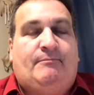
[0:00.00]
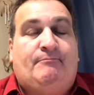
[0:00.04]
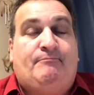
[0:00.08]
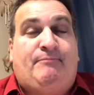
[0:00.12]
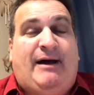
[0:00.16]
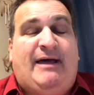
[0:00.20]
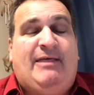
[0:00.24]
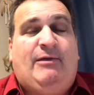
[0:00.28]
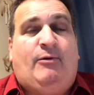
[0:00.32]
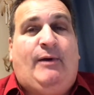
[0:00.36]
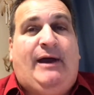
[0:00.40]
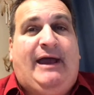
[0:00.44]
And
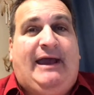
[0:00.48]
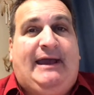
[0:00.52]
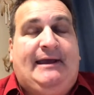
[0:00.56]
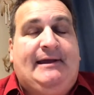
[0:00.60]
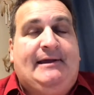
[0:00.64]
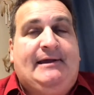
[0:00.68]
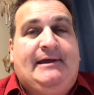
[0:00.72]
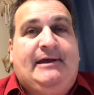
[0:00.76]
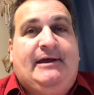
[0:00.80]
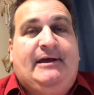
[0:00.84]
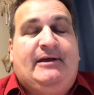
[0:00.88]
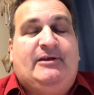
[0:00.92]
by the way,
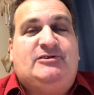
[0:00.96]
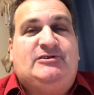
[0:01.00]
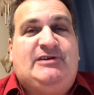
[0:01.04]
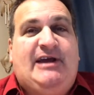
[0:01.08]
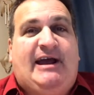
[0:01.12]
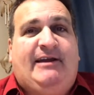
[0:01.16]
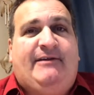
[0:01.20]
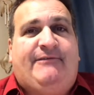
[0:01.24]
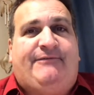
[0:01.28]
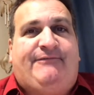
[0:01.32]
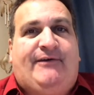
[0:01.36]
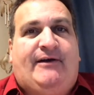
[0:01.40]

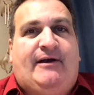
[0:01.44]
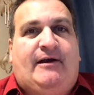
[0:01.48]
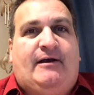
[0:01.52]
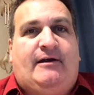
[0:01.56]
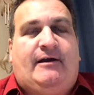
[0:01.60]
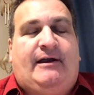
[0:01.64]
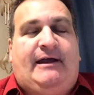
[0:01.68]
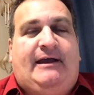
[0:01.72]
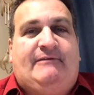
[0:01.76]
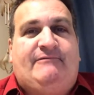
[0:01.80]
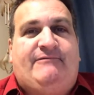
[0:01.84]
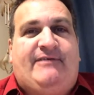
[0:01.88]

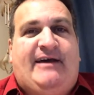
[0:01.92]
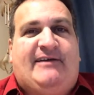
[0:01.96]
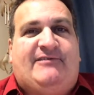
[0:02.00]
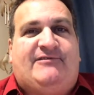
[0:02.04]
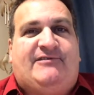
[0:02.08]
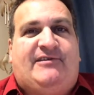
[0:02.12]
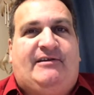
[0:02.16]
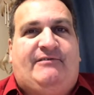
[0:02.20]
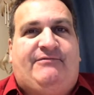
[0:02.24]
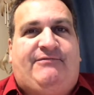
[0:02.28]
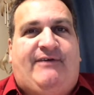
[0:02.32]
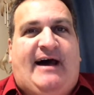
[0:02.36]
Jennifer
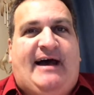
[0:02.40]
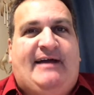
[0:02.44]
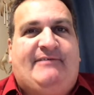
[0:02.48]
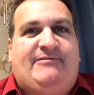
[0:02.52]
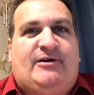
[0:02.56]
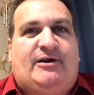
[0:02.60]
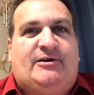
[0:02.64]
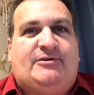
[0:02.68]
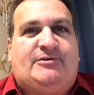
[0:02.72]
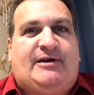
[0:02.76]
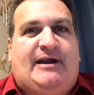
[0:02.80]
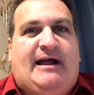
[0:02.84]
invested
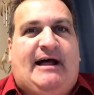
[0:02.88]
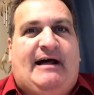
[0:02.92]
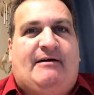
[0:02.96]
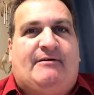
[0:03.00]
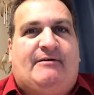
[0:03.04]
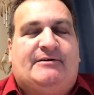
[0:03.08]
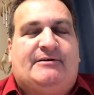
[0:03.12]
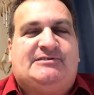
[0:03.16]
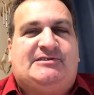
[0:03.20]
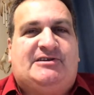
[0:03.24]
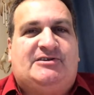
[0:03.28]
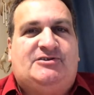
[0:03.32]
500
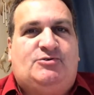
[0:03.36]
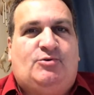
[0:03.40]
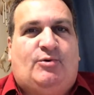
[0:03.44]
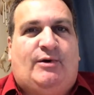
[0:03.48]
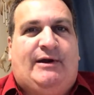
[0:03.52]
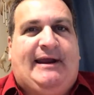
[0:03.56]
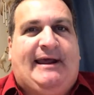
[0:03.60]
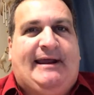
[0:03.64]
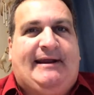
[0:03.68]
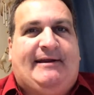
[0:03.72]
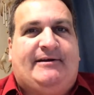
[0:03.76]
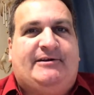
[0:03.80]
hours to
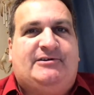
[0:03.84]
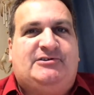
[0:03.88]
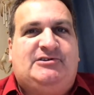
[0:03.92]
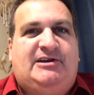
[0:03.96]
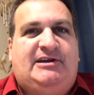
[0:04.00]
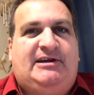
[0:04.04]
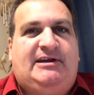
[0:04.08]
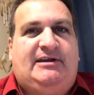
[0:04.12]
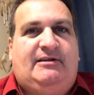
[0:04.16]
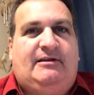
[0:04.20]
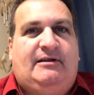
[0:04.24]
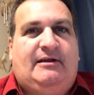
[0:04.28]
join
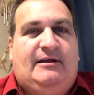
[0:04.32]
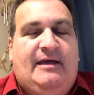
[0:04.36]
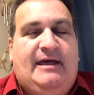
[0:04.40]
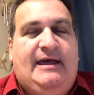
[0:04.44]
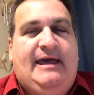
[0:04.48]
NRG.